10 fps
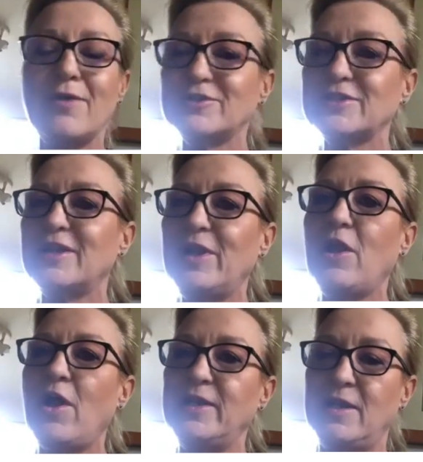I was going to be
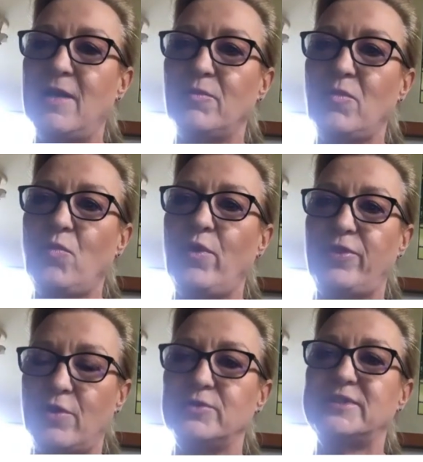lining up
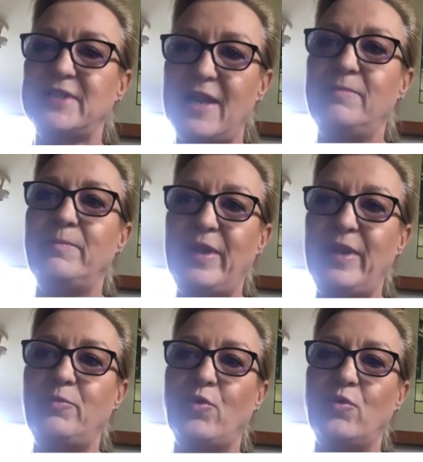with those same
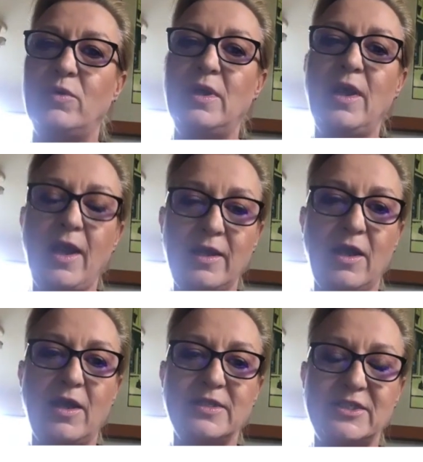people. And
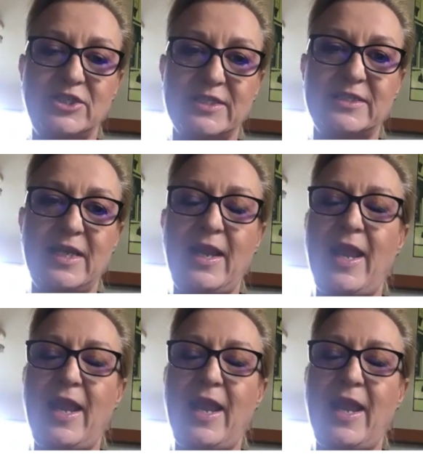it